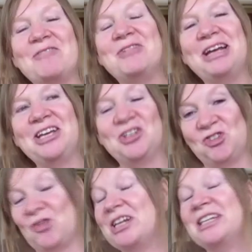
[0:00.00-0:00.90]
they really
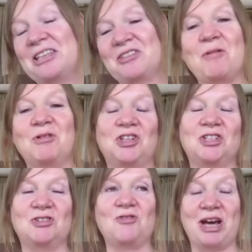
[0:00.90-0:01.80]
enjoyed it, and they were
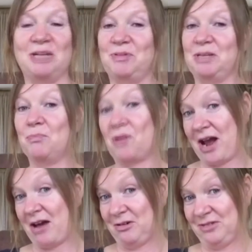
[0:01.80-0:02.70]
just incredibly
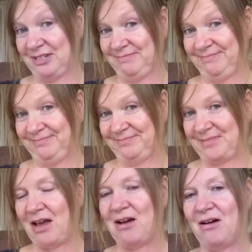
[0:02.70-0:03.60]
proud
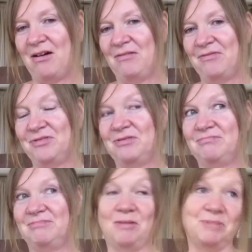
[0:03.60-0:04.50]
of
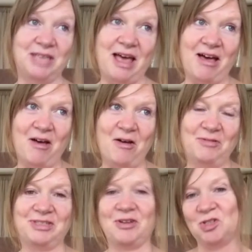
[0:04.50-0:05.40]

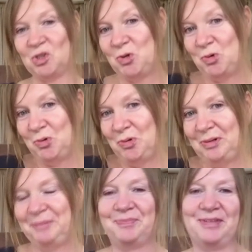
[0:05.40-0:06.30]
themselves, their
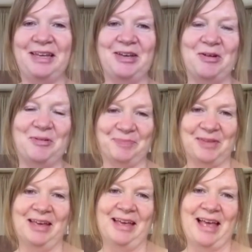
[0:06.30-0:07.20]
school,
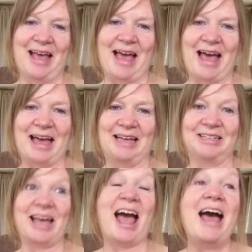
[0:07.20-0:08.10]

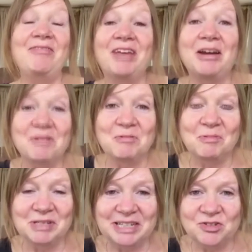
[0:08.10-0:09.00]
and that
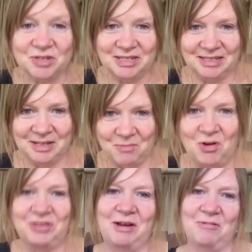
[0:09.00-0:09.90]
everyone was interested in
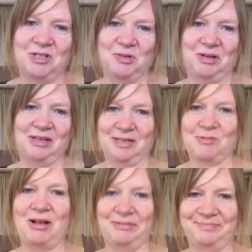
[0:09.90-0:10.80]
what they were doing
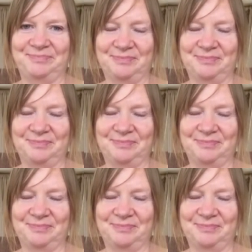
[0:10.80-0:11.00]
as well.